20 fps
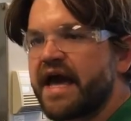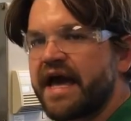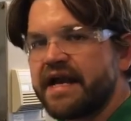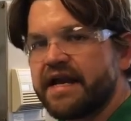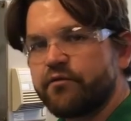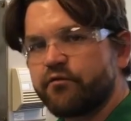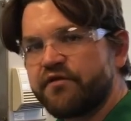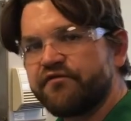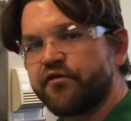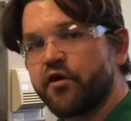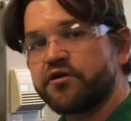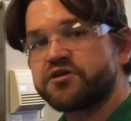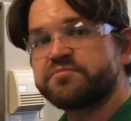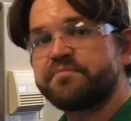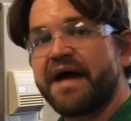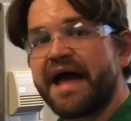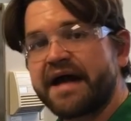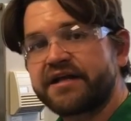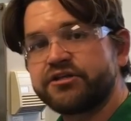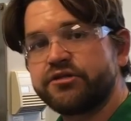and it reverts
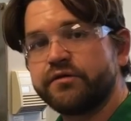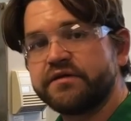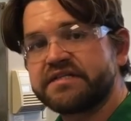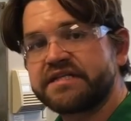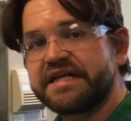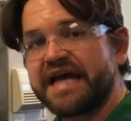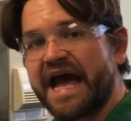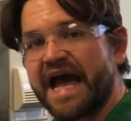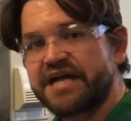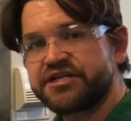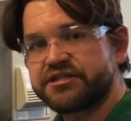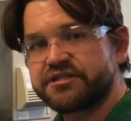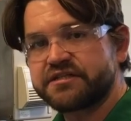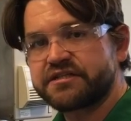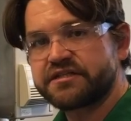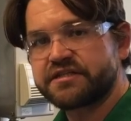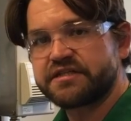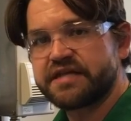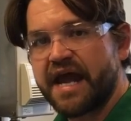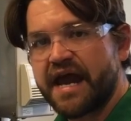back to its gaseous
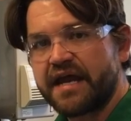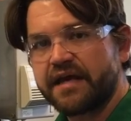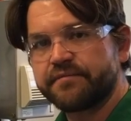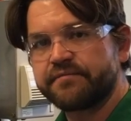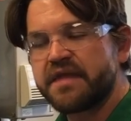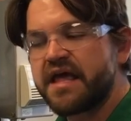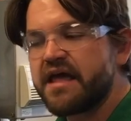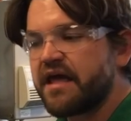state.